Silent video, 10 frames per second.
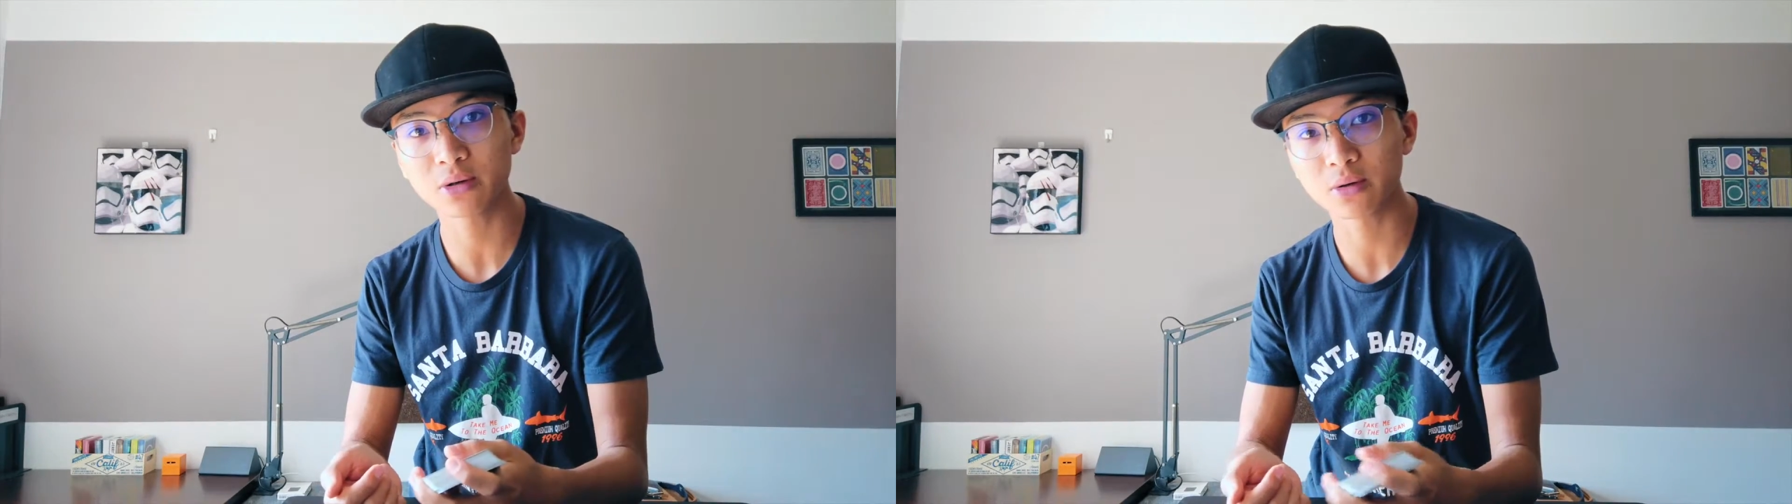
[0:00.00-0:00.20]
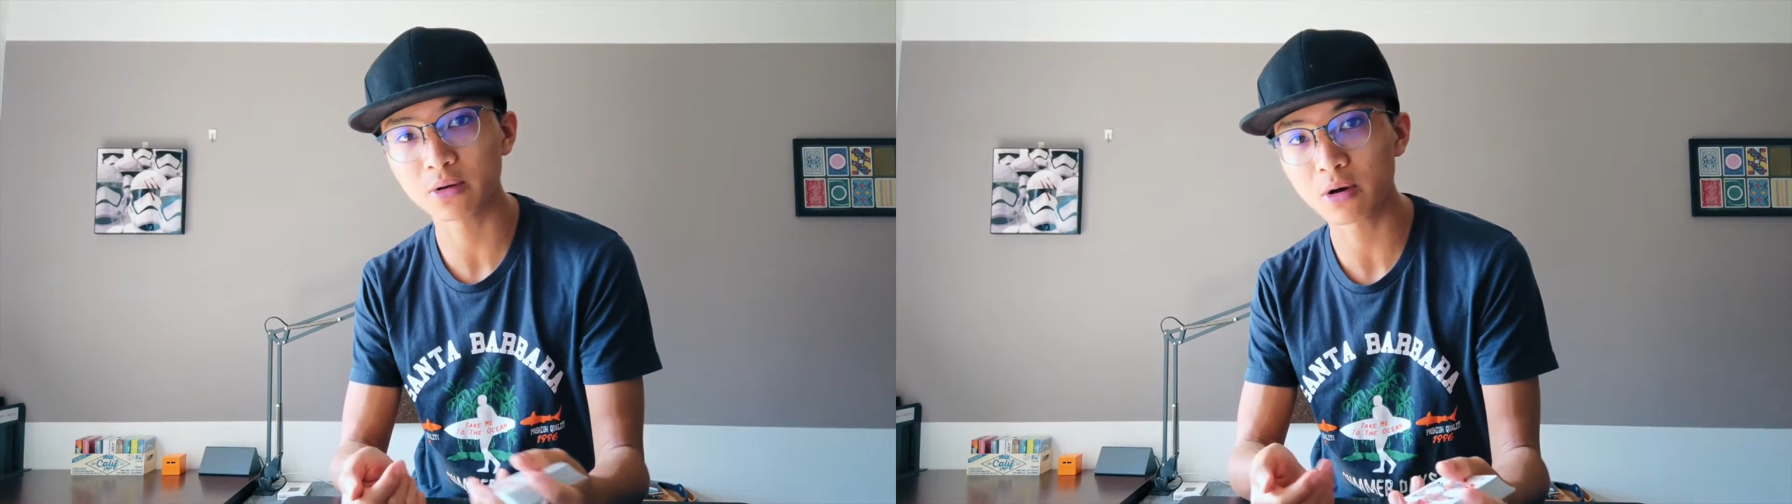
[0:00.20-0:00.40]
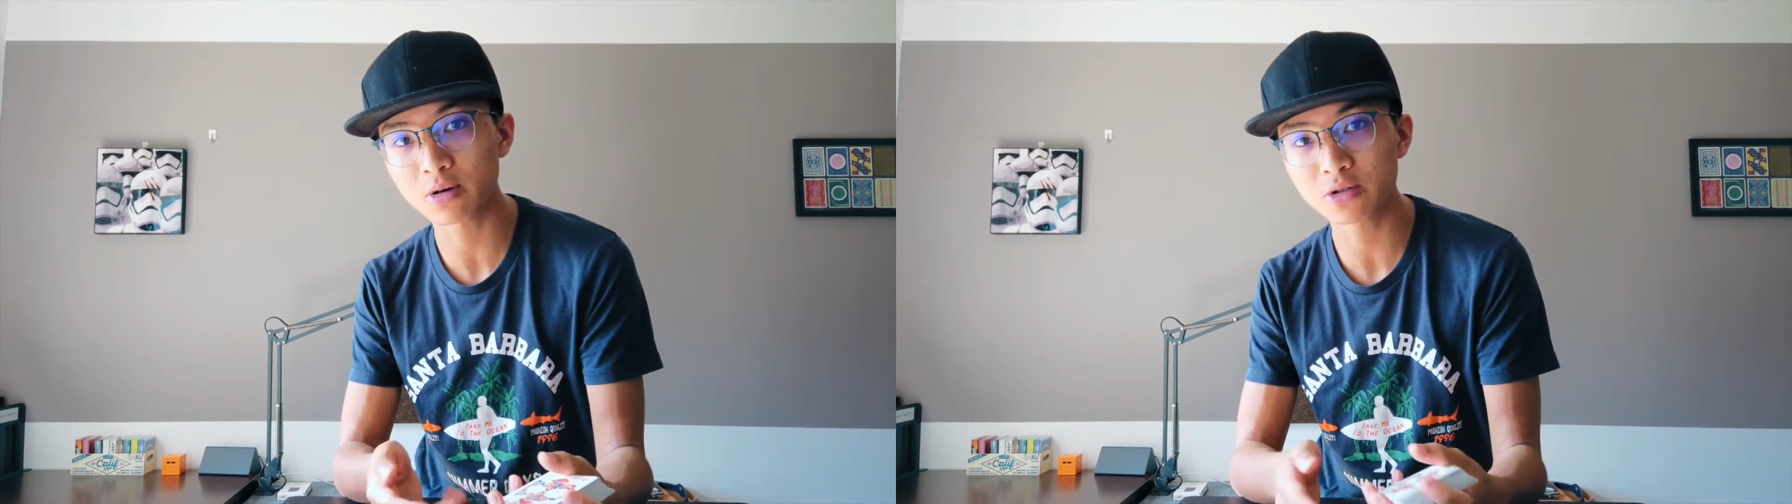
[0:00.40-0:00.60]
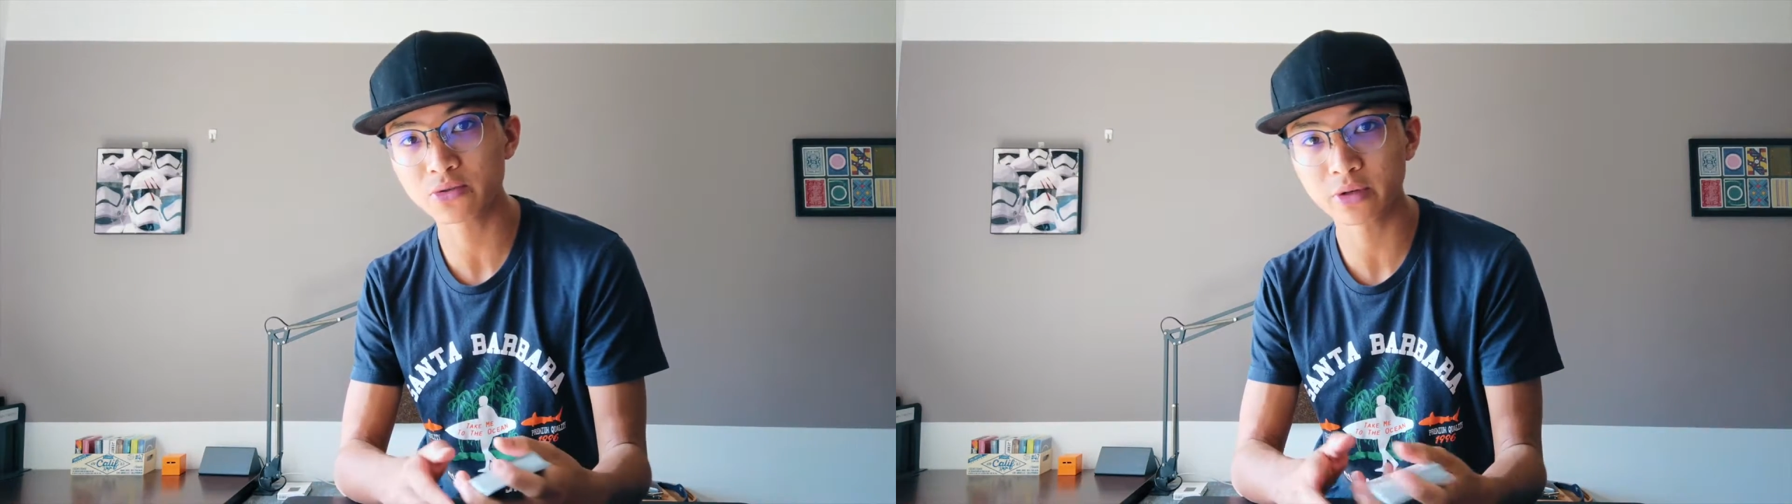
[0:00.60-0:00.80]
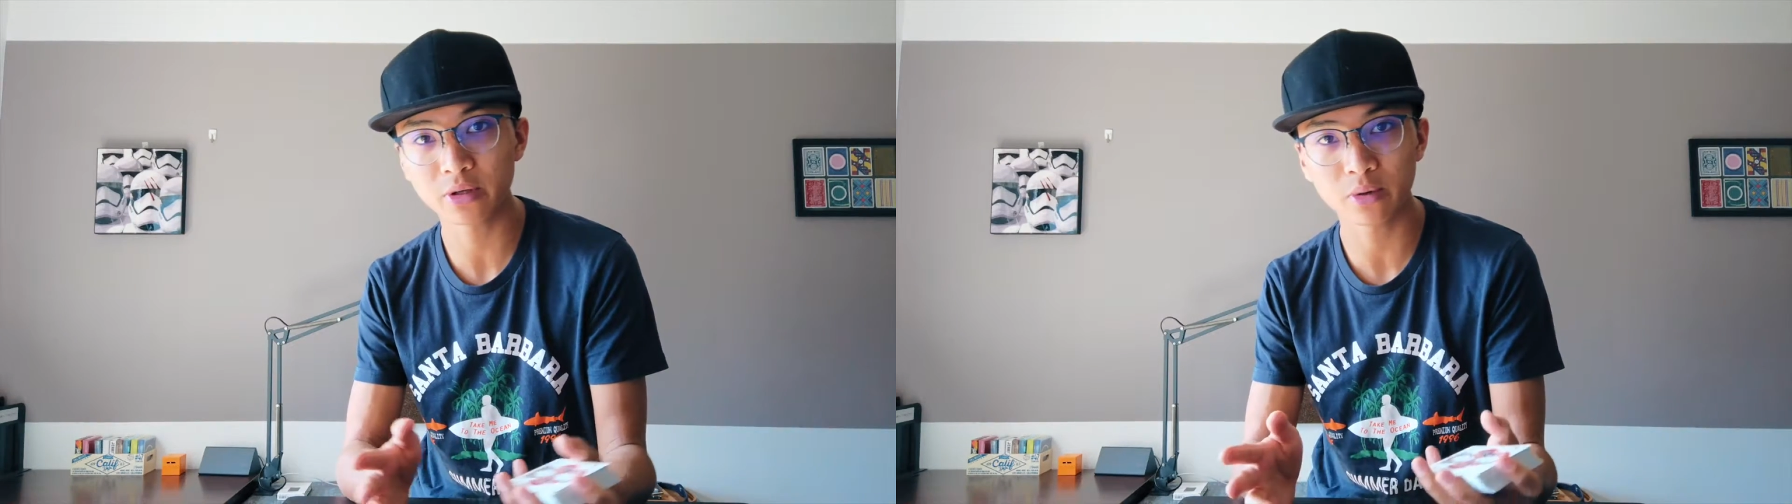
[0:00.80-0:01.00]
or
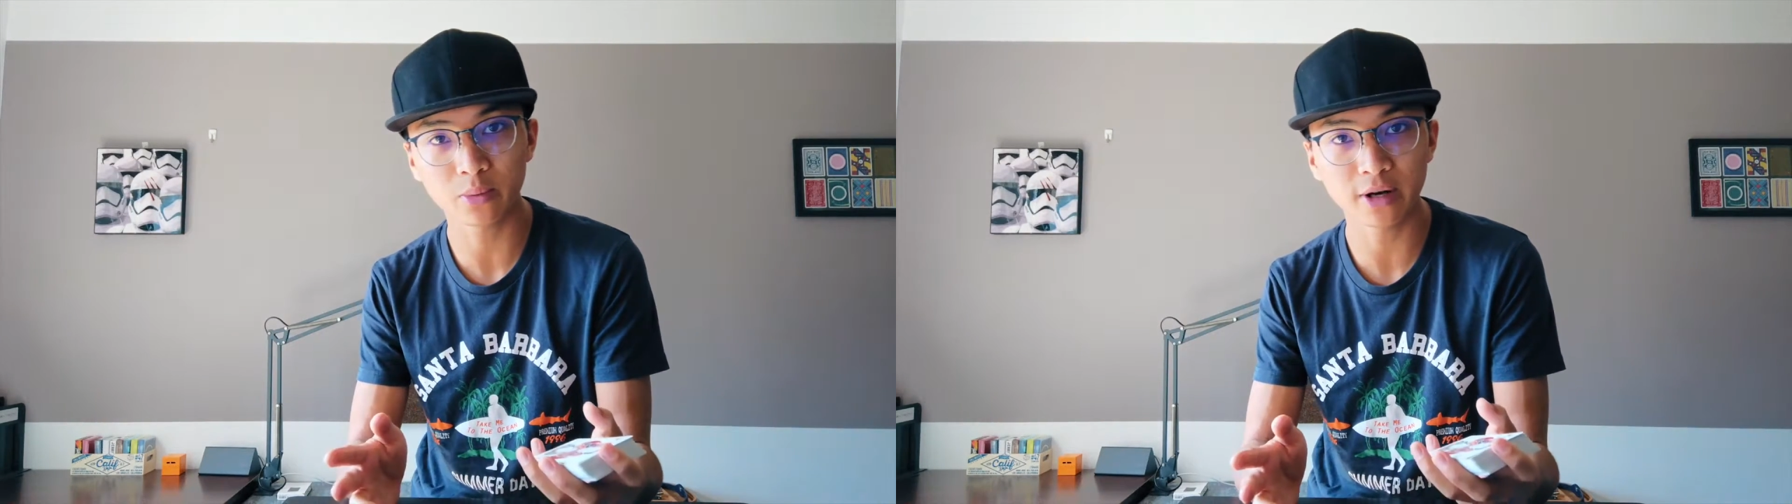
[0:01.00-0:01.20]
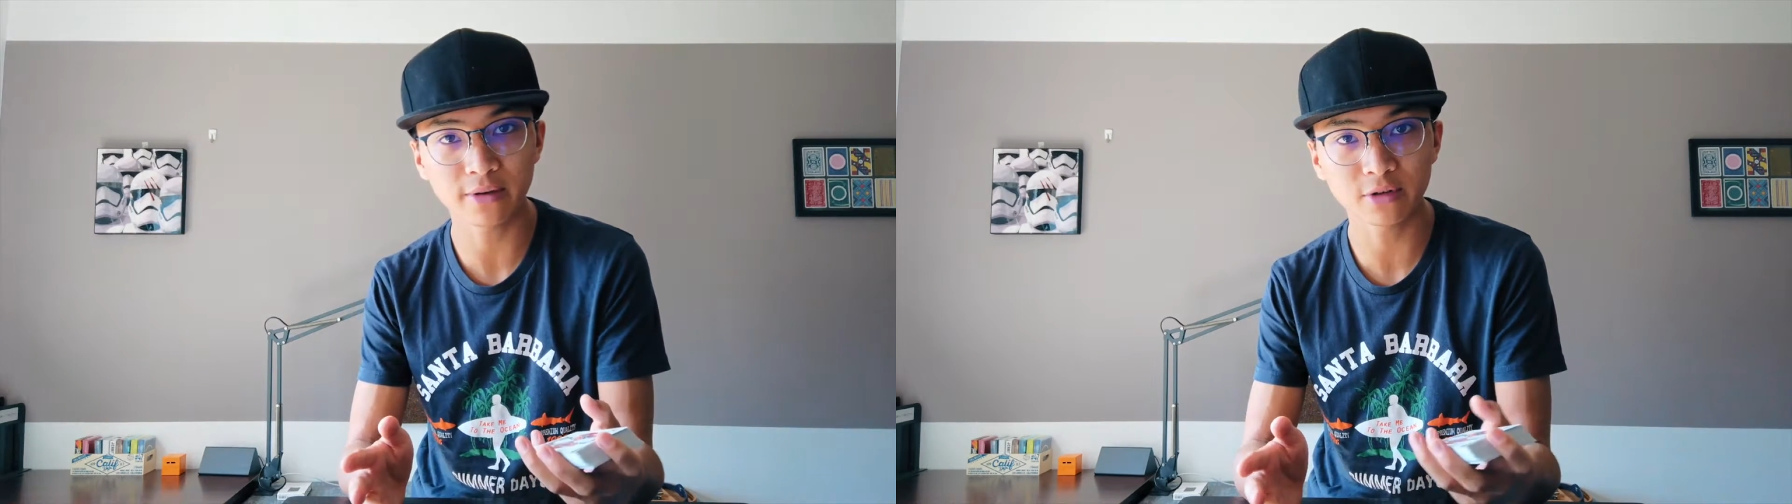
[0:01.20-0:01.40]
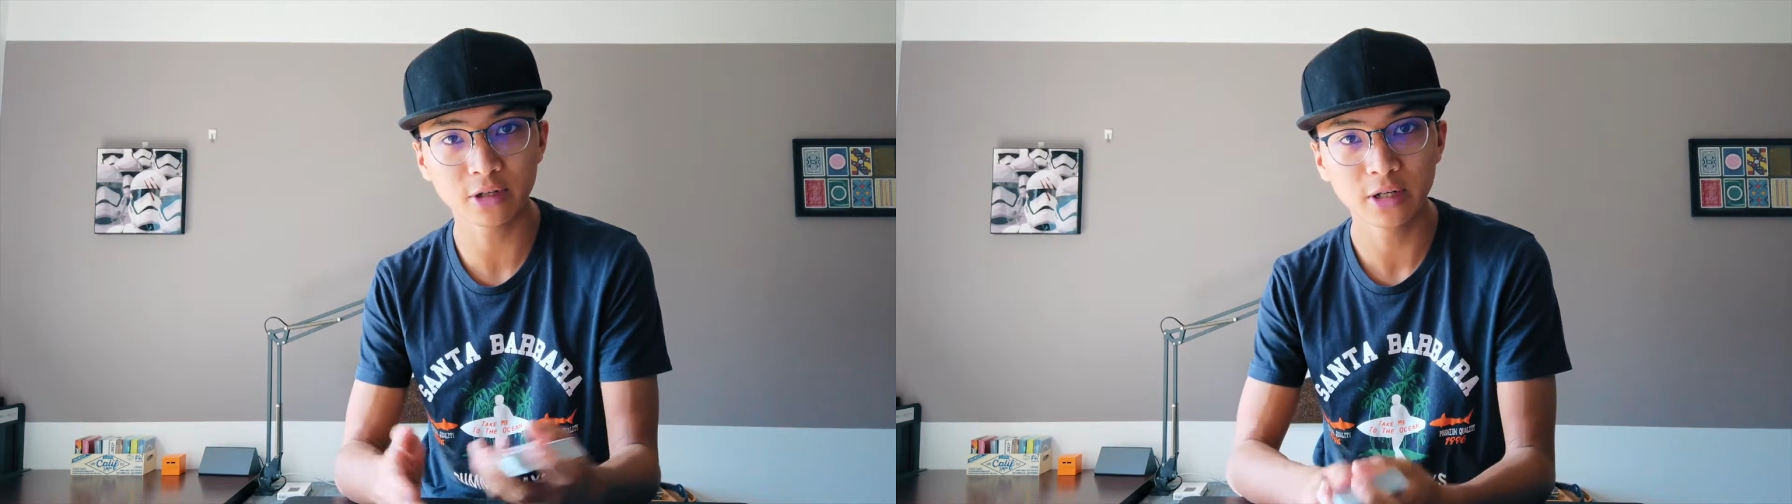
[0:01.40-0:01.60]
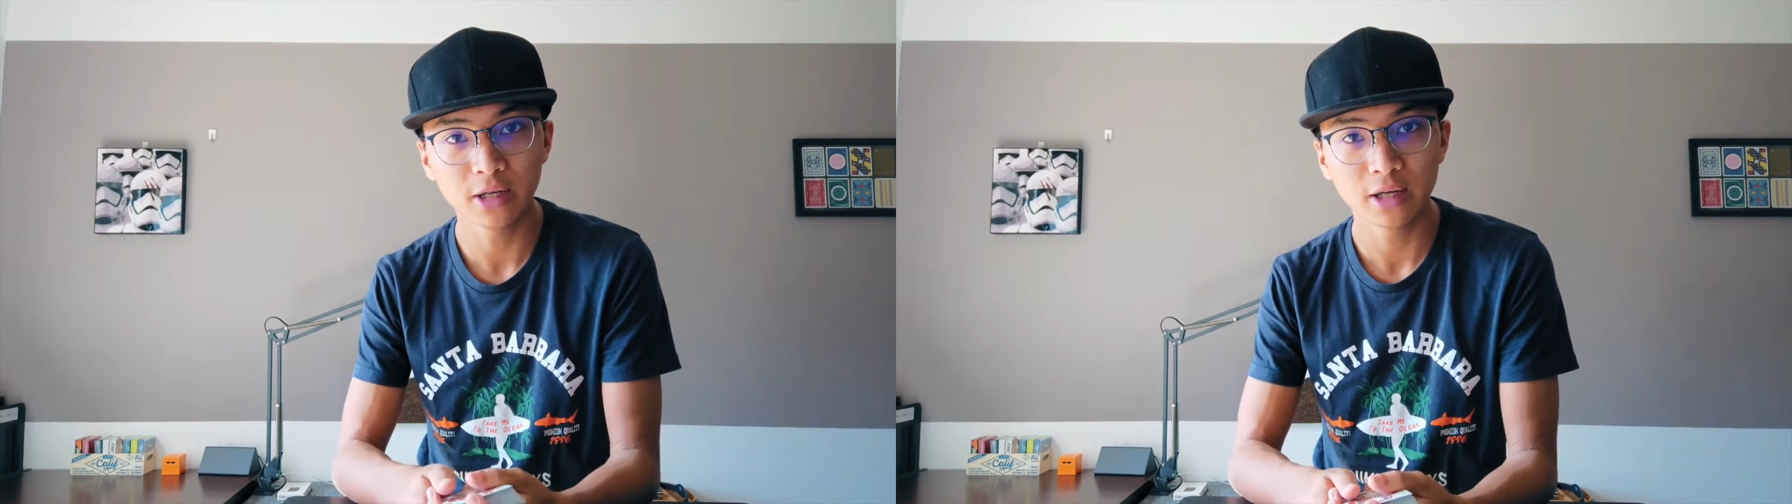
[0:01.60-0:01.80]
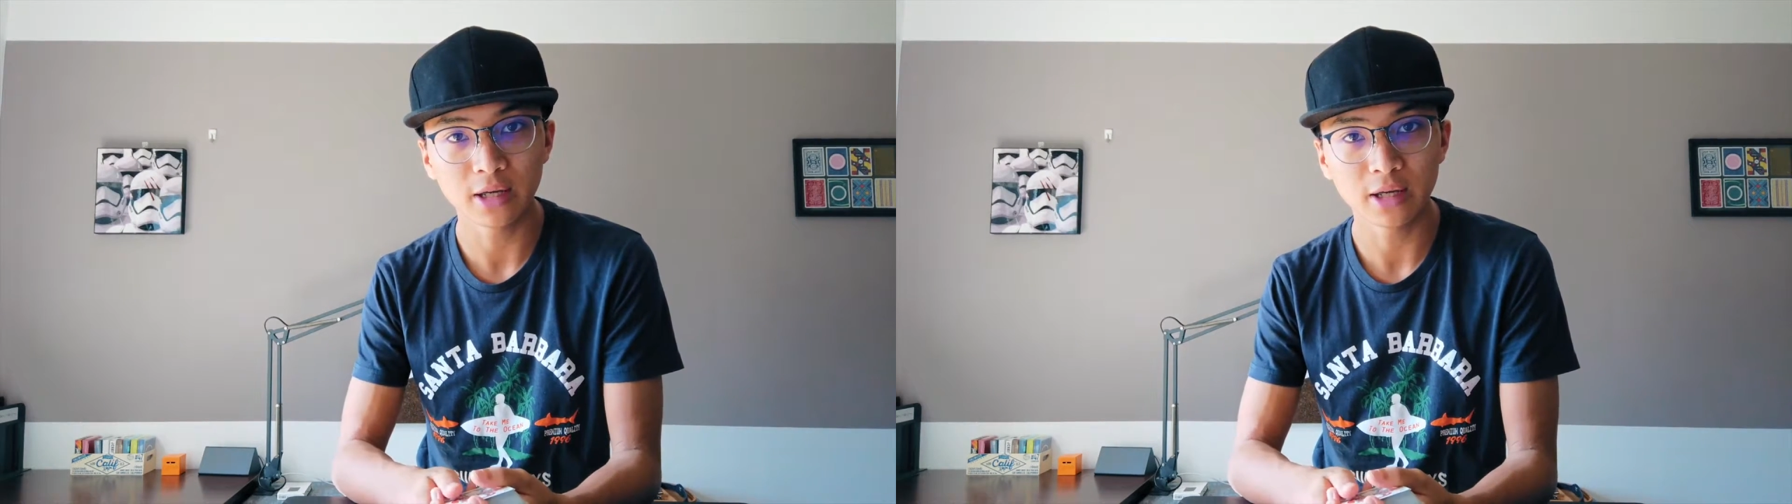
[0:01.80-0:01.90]
cardistry or whatever.